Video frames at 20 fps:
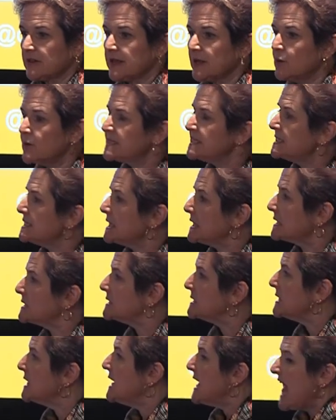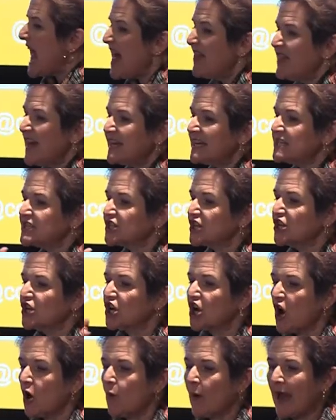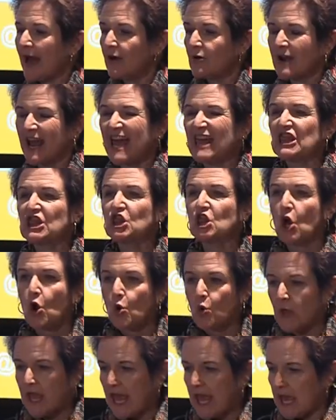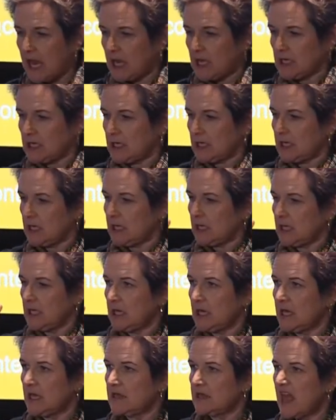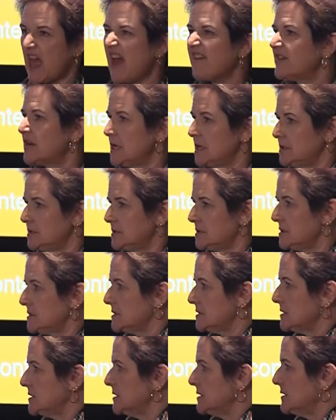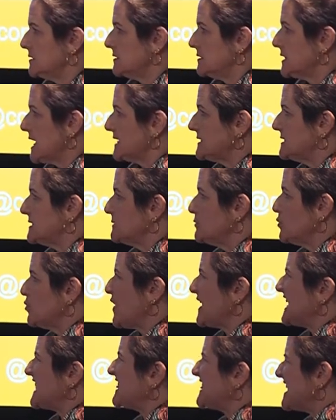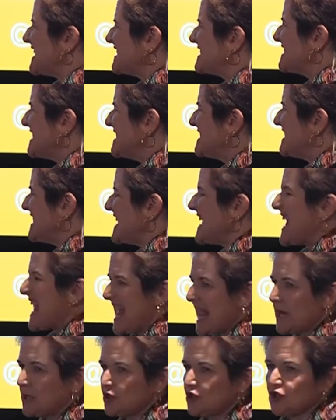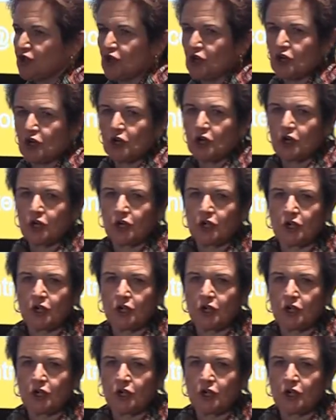the linguistics. And then it's going to go out and locate evidence. That's what it thinks is the answer.